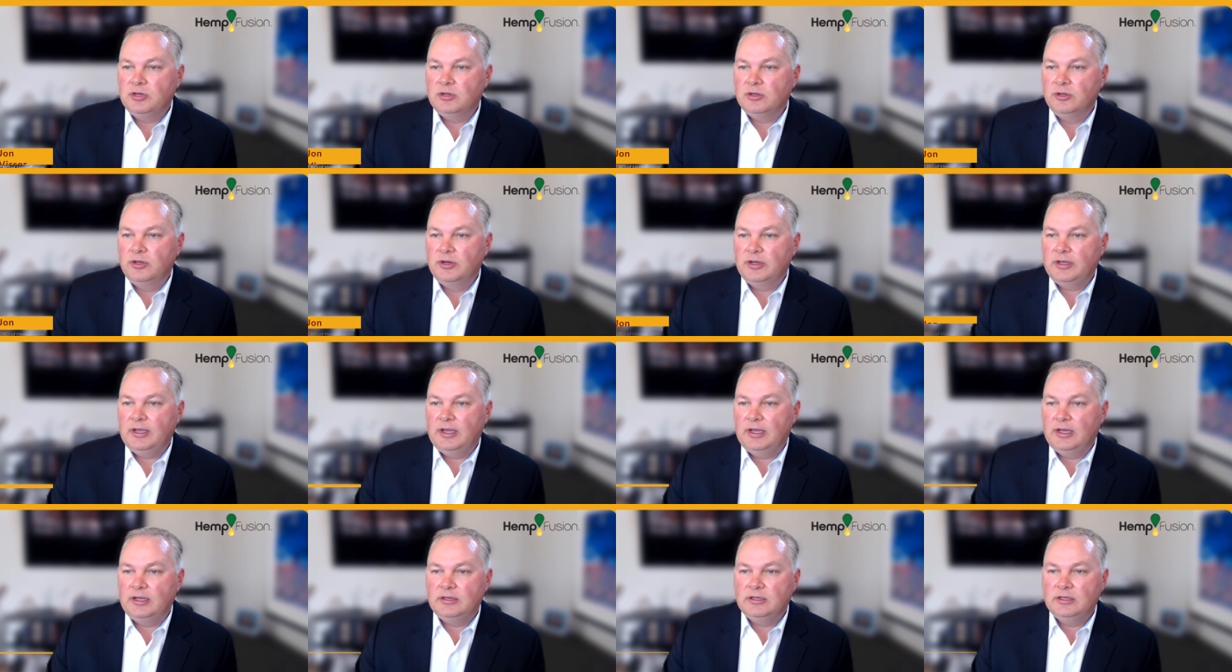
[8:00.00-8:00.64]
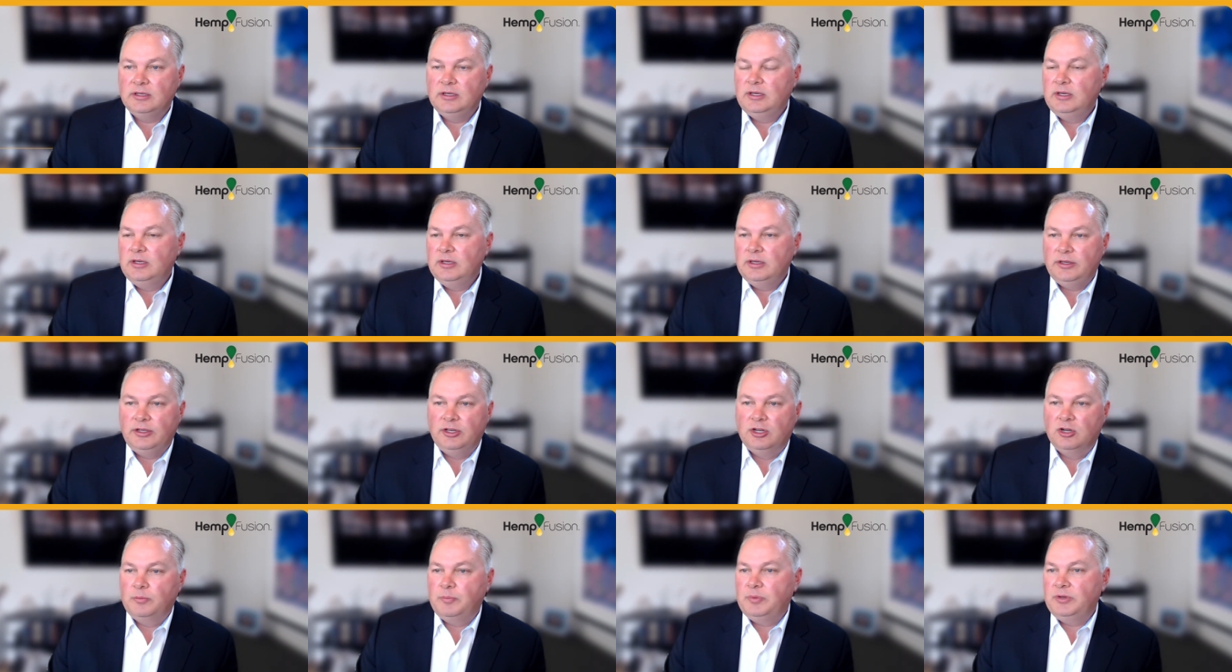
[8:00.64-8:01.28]
to look at
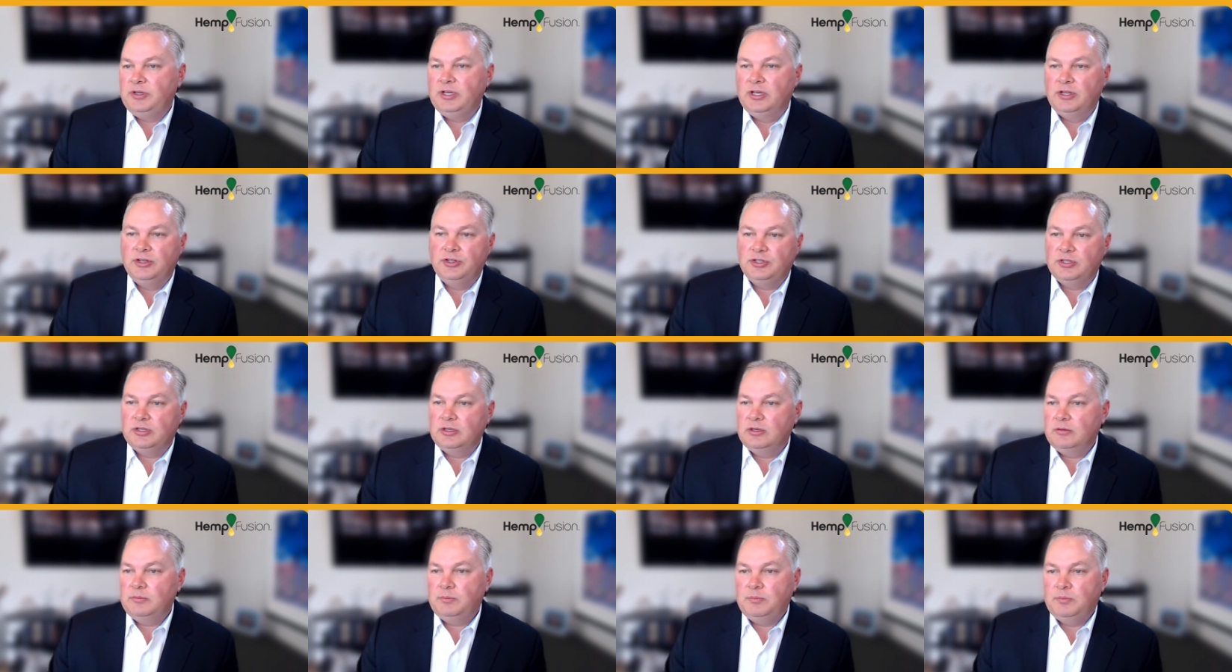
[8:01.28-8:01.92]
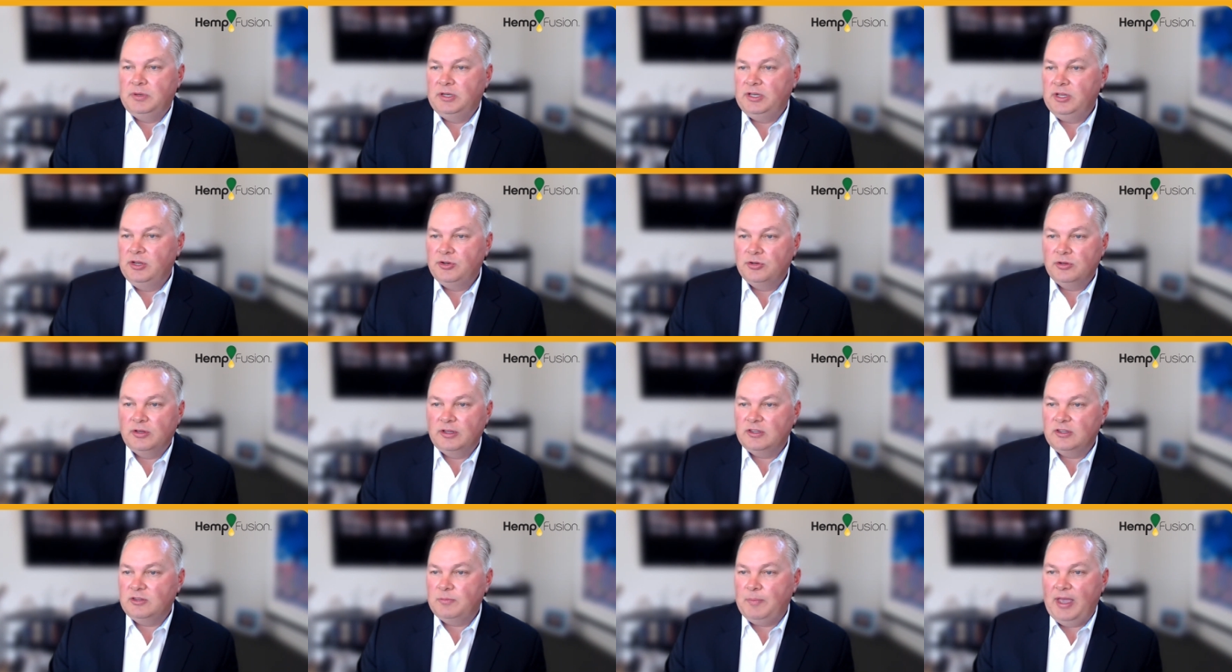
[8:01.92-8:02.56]
you know potential
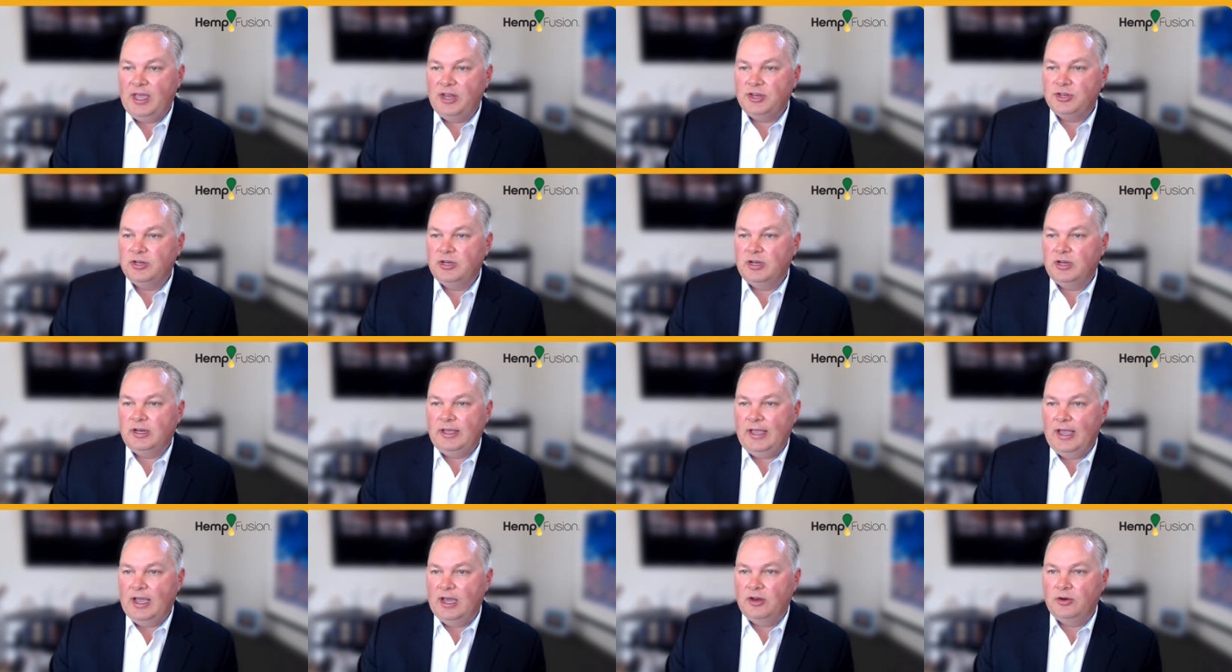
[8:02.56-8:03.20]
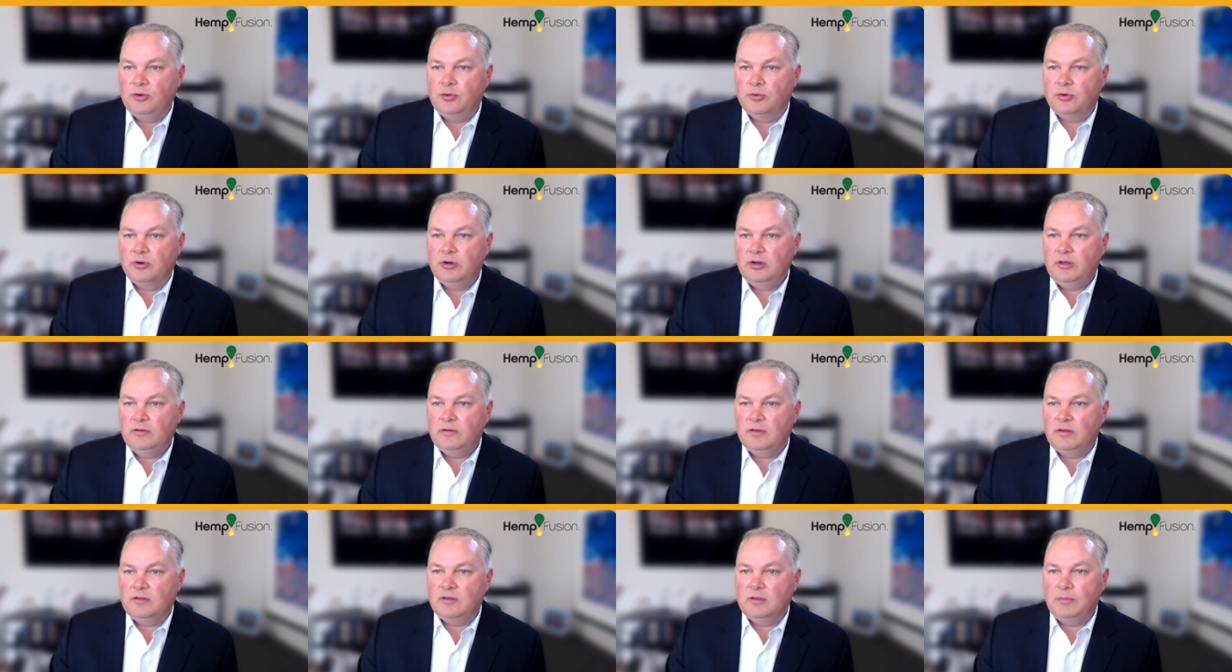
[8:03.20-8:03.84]
potential expansion of
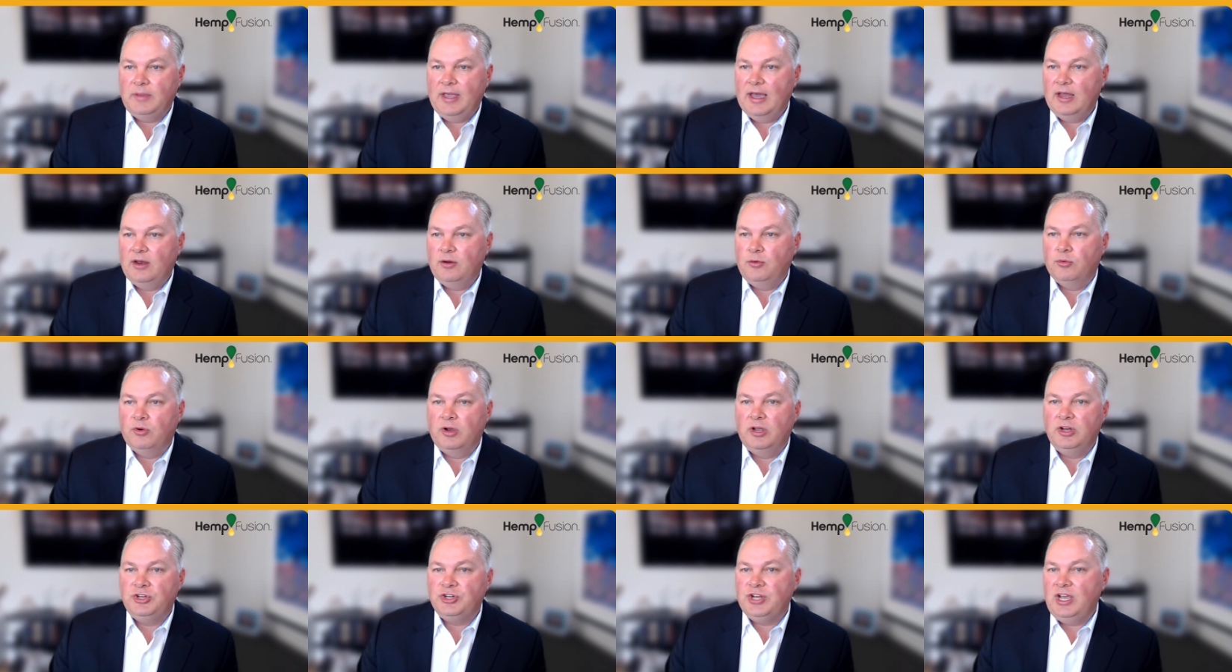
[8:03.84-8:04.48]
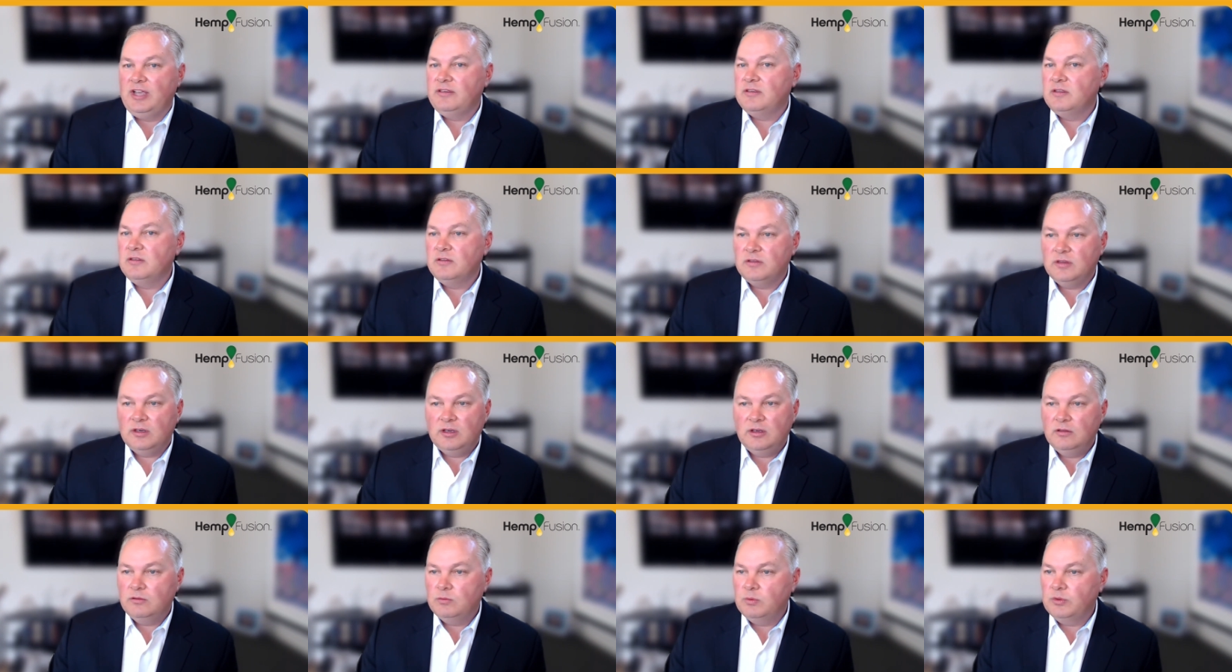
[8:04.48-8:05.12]
categories and some category
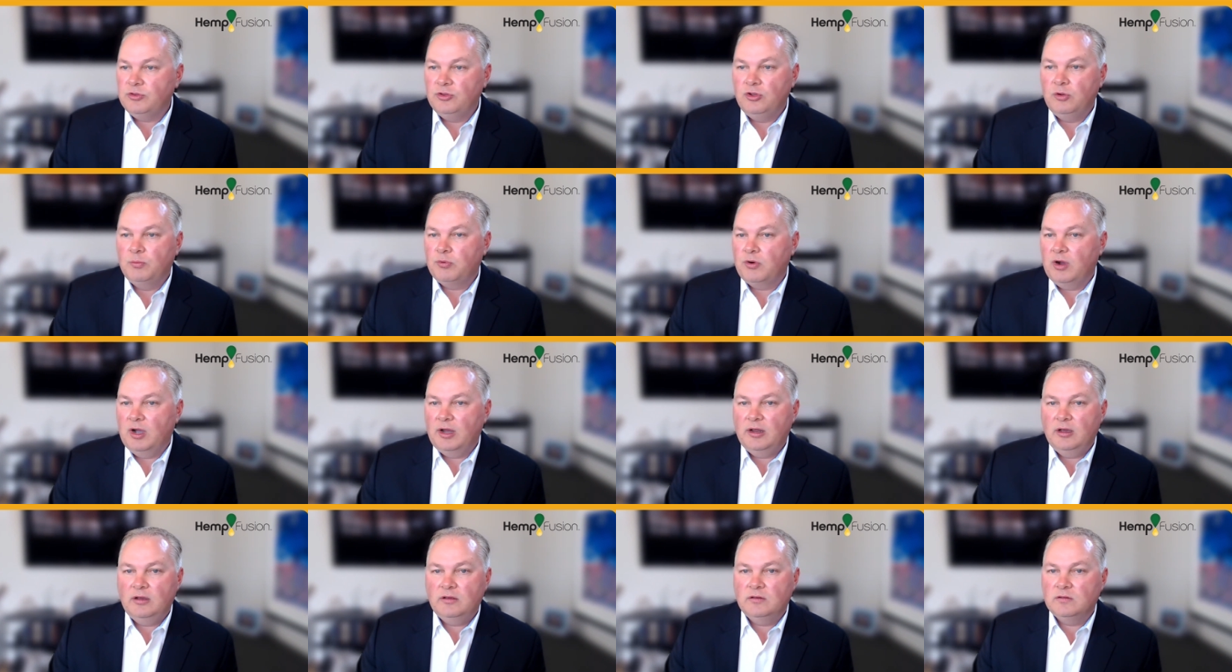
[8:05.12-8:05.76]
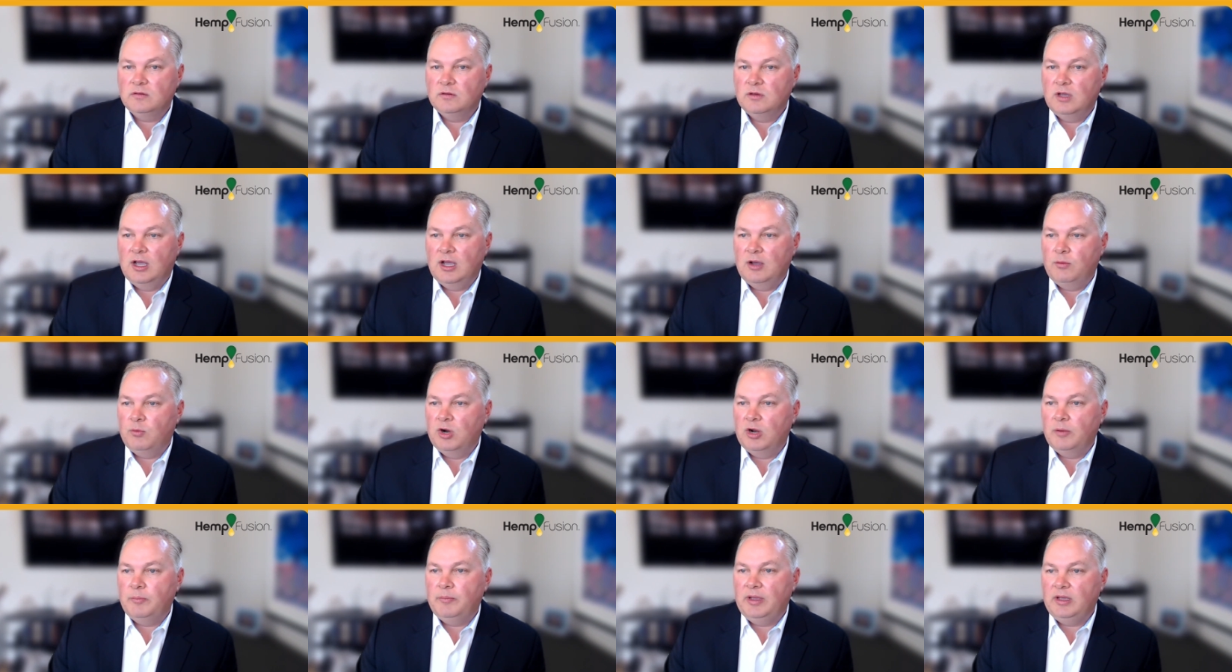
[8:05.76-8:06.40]
adjacencies with new products uh,
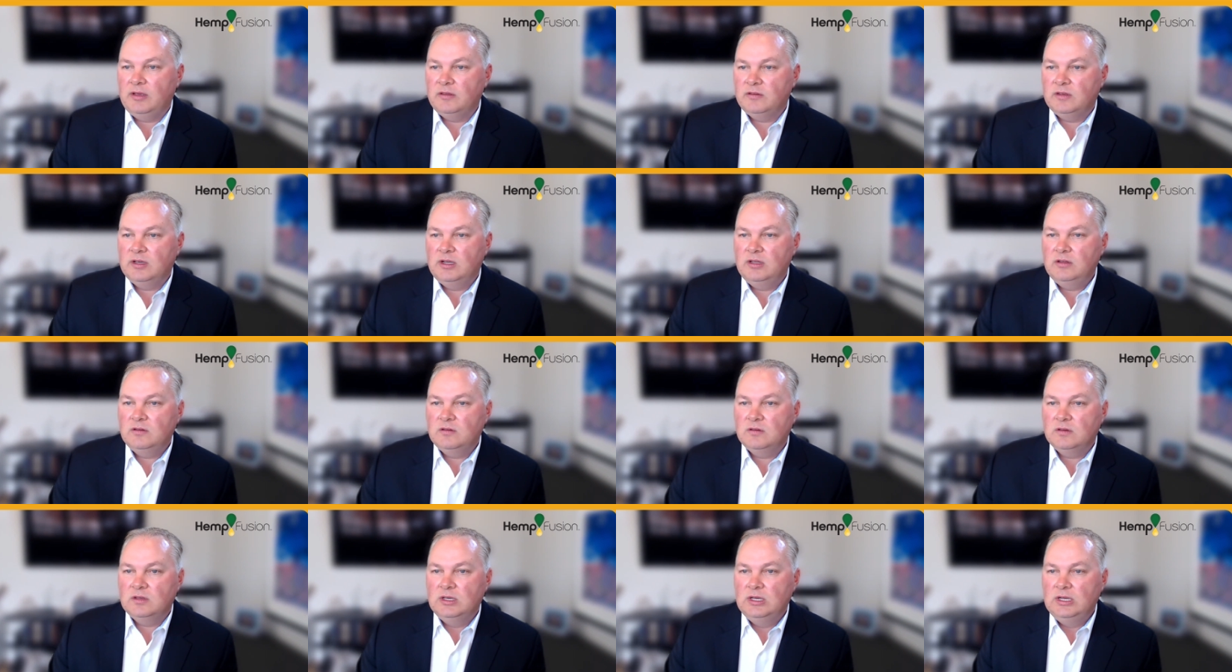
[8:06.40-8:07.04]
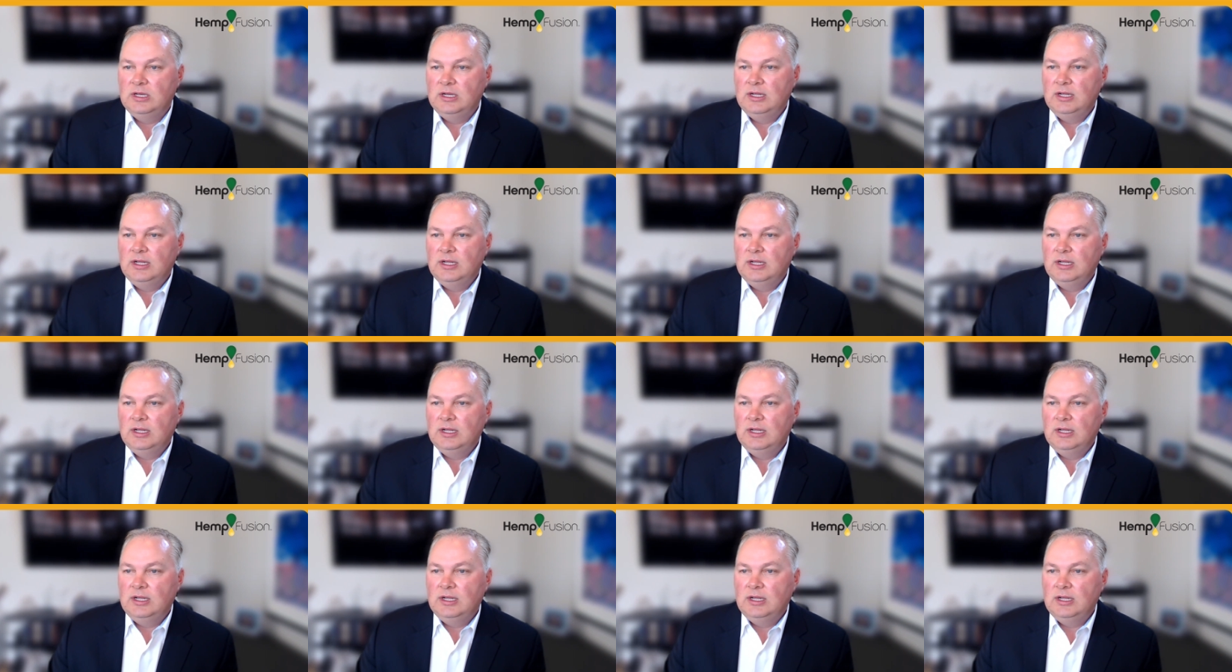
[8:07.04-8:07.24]
where it makes sense.